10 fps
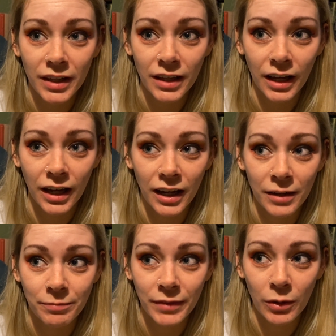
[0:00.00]

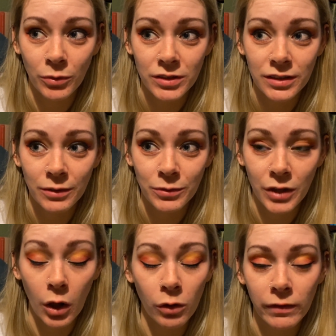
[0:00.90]
It was
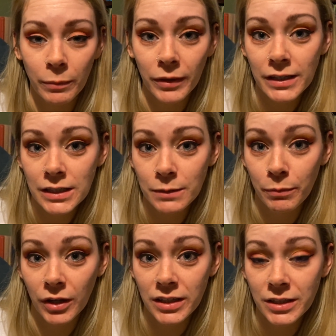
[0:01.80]
all over the place,
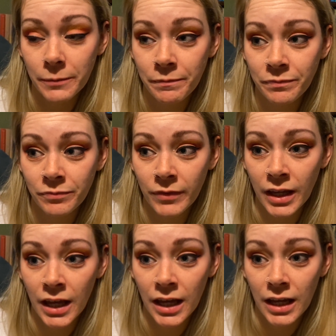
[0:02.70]
but
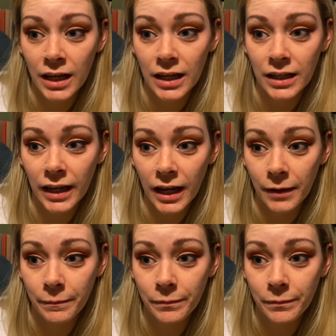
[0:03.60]
yeah.